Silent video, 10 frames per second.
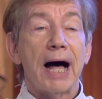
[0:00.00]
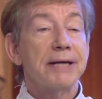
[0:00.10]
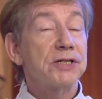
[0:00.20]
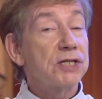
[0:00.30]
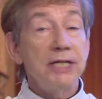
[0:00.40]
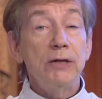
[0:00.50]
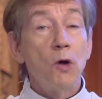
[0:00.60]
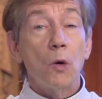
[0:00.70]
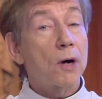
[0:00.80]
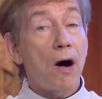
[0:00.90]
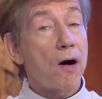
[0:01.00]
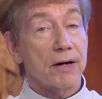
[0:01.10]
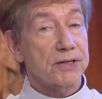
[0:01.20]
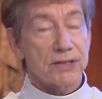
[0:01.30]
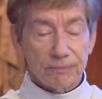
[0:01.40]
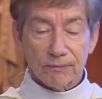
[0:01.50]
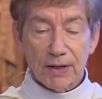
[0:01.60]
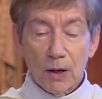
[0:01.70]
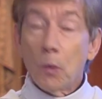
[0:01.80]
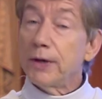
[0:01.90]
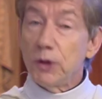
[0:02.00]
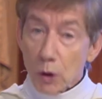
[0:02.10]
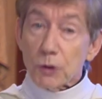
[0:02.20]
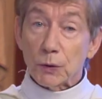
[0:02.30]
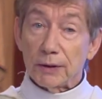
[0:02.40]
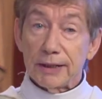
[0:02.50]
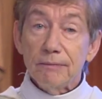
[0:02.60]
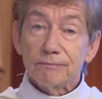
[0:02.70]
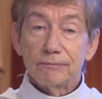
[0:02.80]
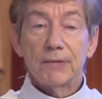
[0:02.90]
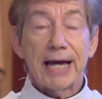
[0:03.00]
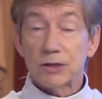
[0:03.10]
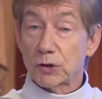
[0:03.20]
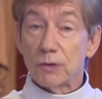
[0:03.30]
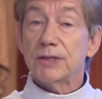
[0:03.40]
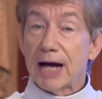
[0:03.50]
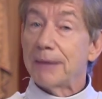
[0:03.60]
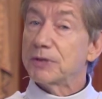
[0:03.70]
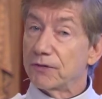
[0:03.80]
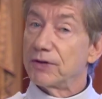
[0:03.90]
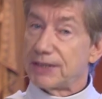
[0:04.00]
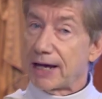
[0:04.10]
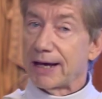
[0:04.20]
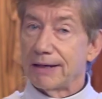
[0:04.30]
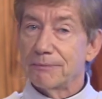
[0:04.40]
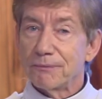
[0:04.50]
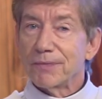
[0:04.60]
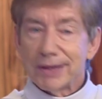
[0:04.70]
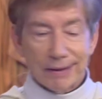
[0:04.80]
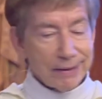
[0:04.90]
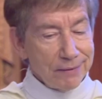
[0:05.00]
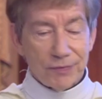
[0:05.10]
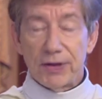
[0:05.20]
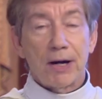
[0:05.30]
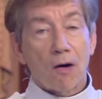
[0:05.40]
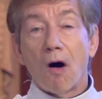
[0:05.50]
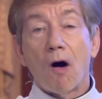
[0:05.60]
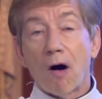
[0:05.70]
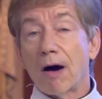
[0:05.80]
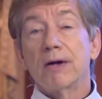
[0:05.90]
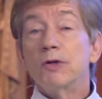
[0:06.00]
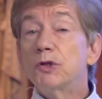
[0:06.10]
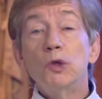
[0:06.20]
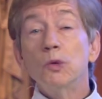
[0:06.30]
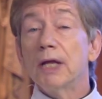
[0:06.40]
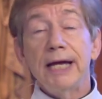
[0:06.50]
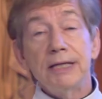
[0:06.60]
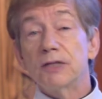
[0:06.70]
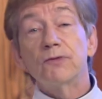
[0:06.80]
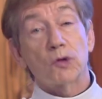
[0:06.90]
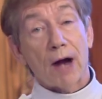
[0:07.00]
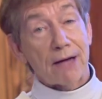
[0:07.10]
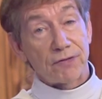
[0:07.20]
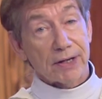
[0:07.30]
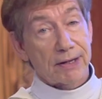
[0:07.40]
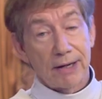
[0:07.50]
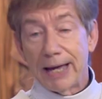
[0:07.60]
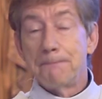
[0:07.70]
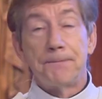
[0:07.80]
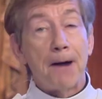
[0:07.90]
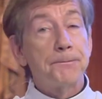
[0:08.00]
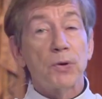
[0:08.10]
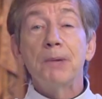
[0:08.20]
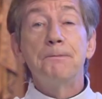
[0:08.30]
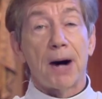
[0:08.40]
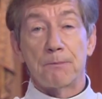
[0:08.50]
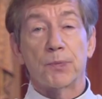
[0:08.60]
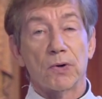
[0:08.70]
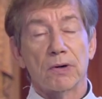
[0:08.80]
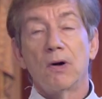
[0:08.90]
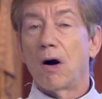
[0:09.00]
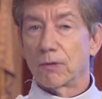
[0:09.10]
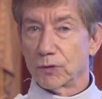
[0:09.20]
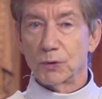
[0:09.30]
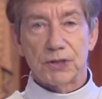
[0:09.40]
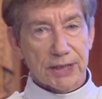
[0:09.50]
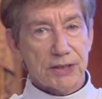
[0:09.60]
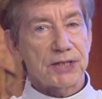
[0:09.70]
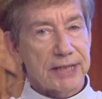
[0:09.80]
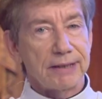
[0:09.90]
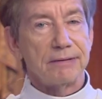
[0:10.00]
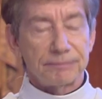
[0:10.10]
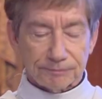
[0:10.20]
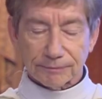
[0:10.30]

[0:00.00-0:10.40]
I see no cars. When usually, at certain times of the day, there are two lanes of traffic, bumper to bumper, on Route 16.